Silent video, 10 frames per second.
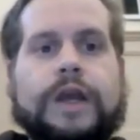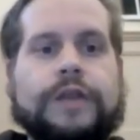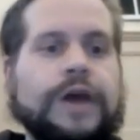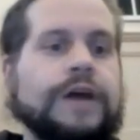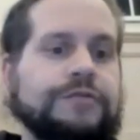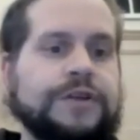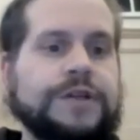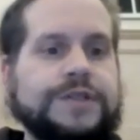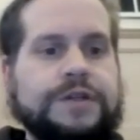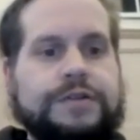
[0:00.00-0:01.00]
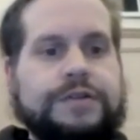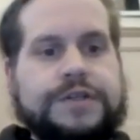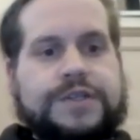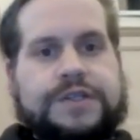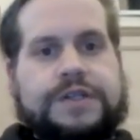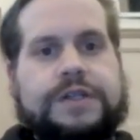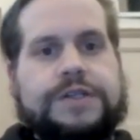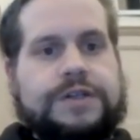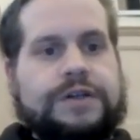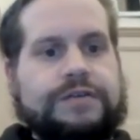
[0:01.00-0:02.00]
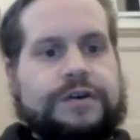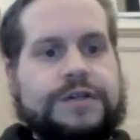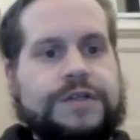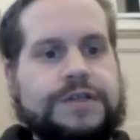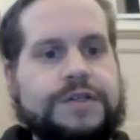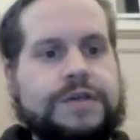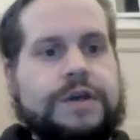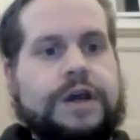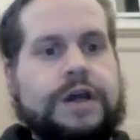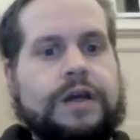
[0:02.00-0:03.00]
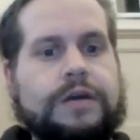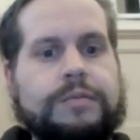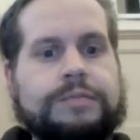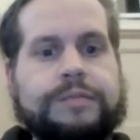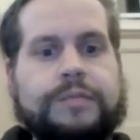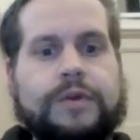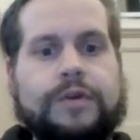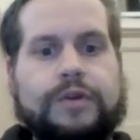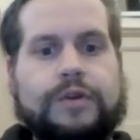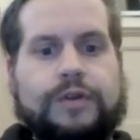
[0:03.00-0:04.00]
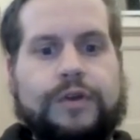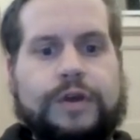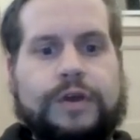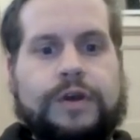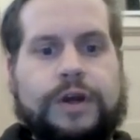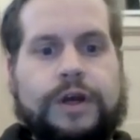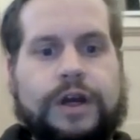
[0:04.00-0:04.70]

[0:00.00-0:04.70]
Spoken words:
And that feeds into the assisted listening devices. The